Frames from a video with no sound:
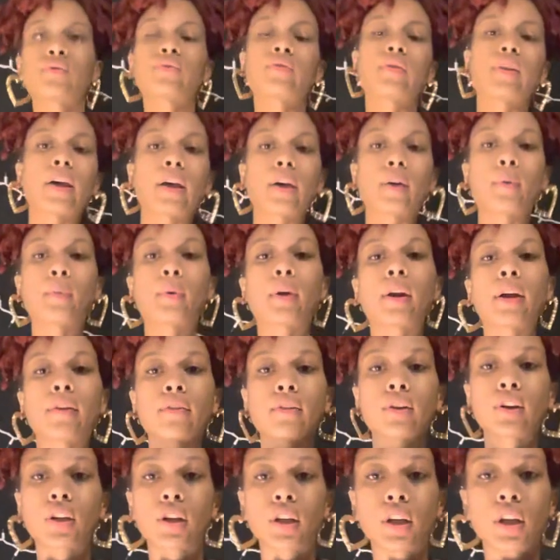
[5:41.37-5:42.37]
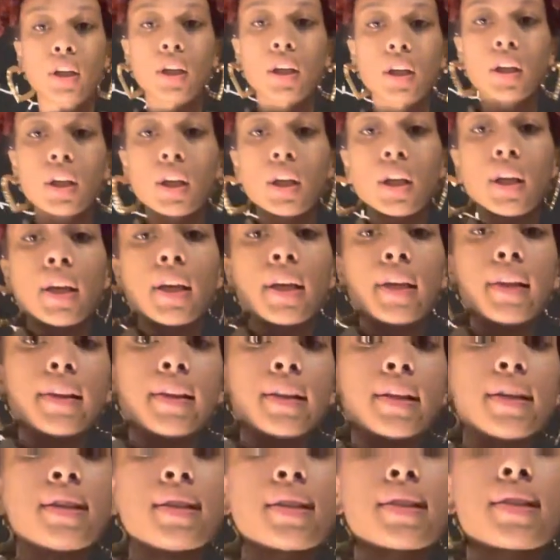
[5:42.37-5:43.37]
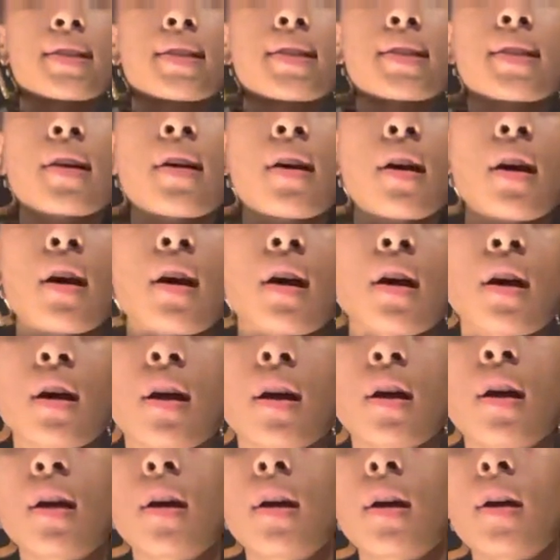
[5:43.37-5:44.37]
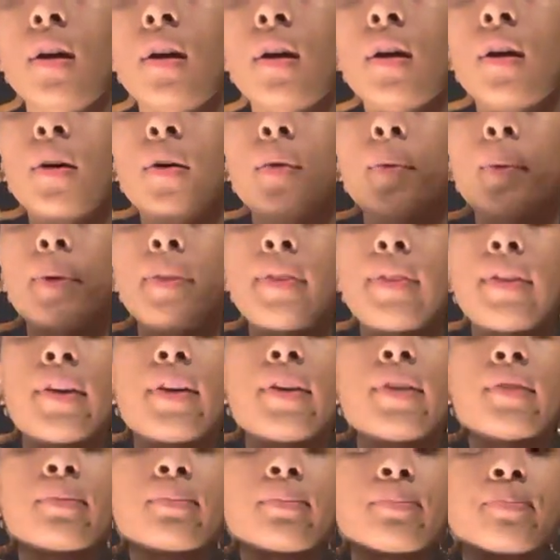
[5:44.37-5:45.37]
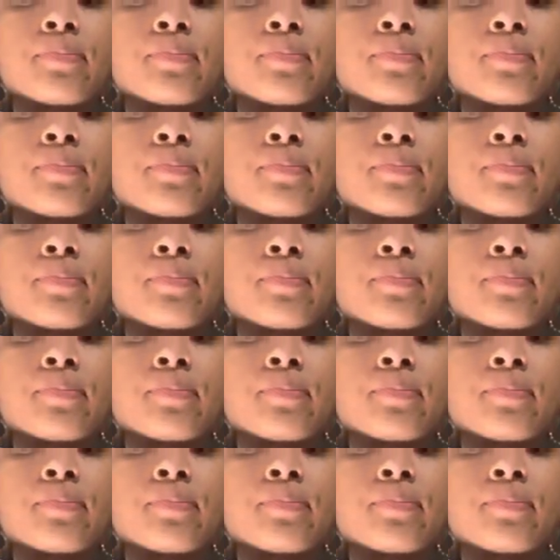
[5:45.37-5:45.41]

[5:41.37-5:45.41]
flat, whatever. And this with it